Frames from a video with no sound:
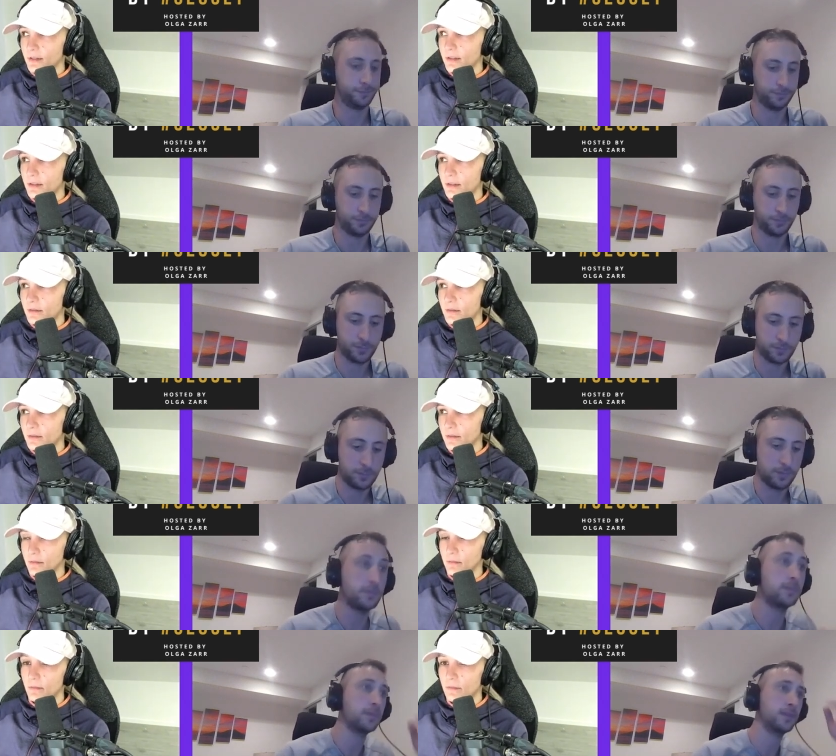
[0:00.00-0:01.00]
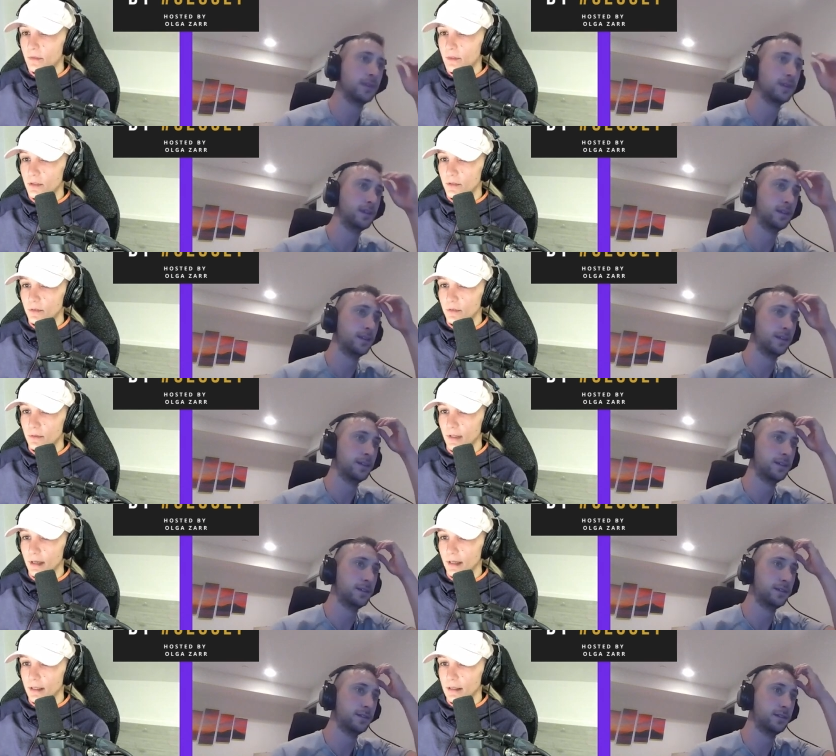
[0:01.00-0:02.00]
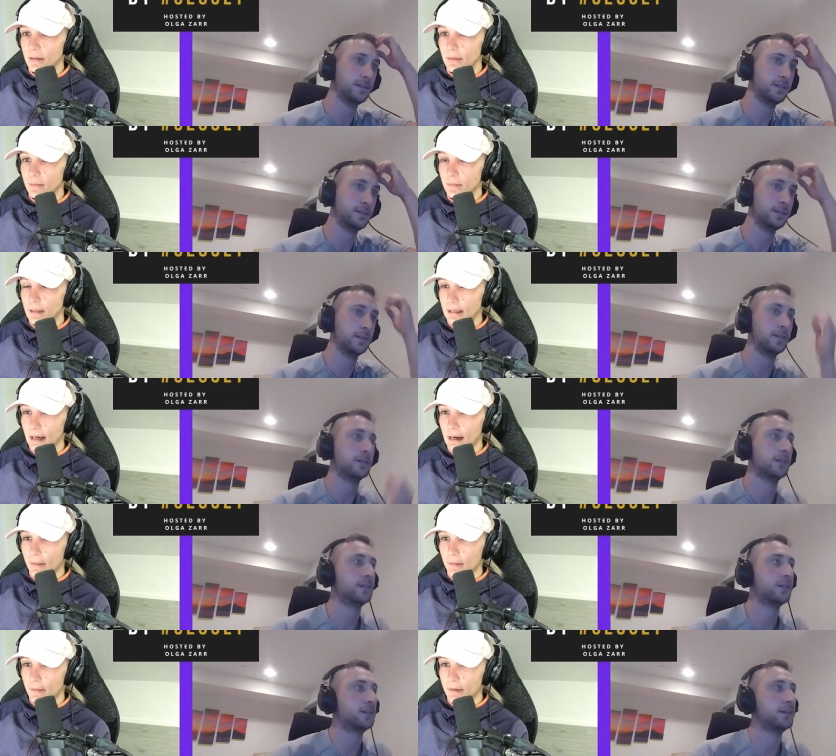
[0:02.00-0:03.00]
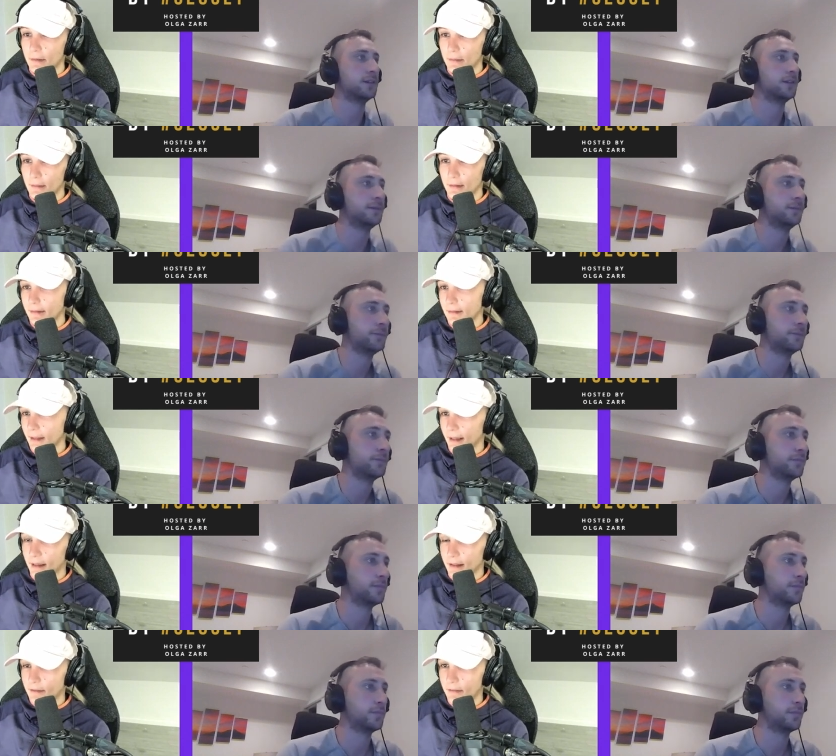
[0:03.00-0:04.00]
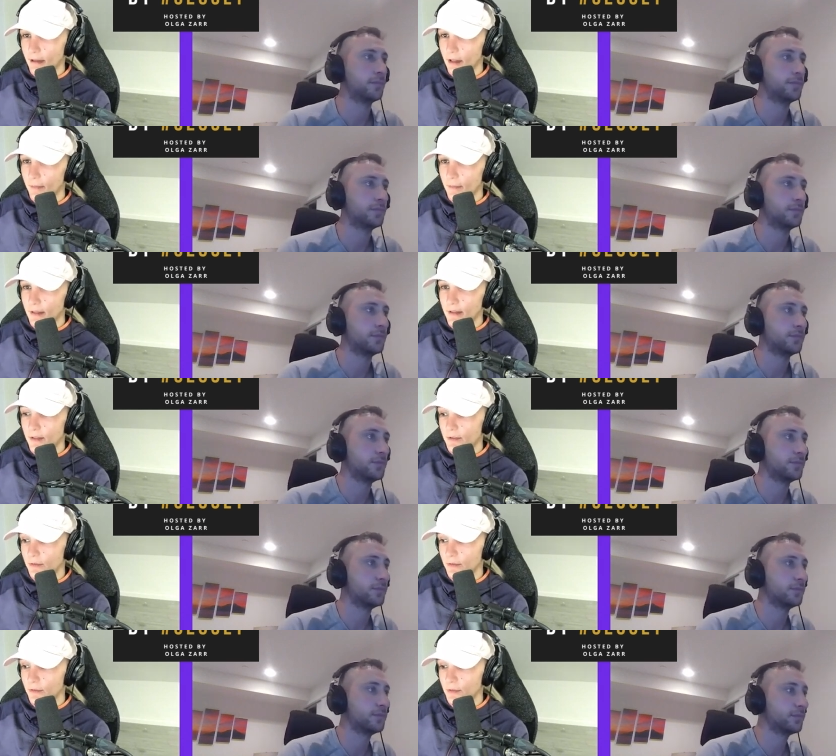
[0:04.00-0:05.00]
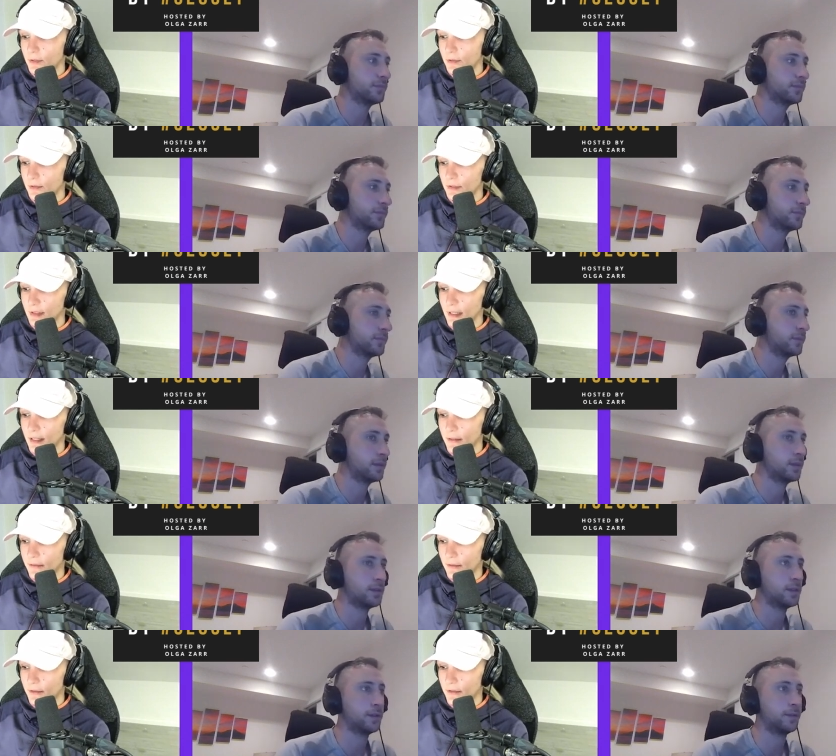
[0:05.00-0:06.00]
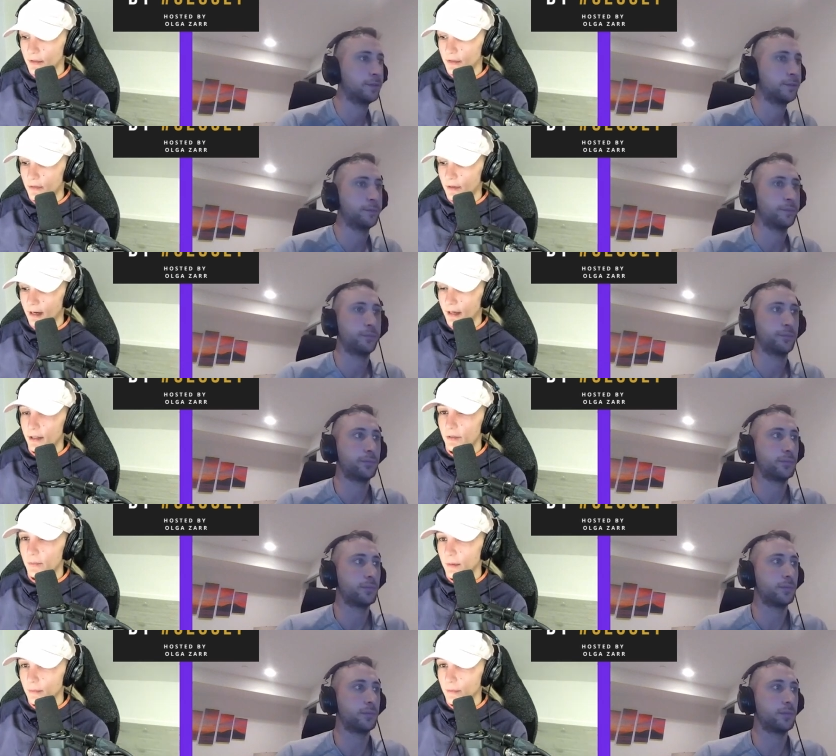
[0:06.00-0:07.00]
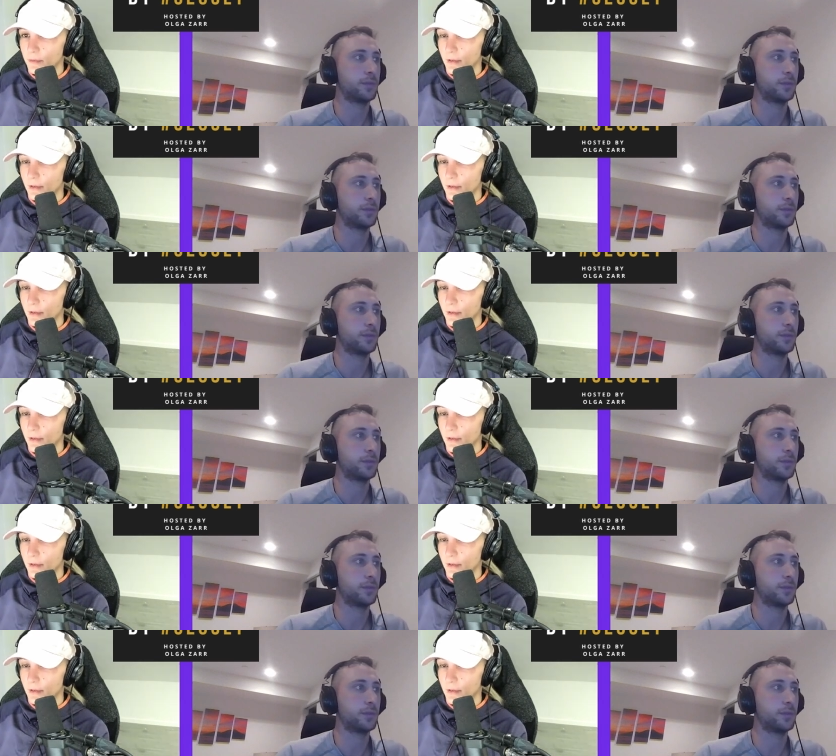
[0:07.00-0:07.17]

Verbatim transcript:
Speaker 1: uh, did you like become like a developer? Did you do it yourself or did you hire people to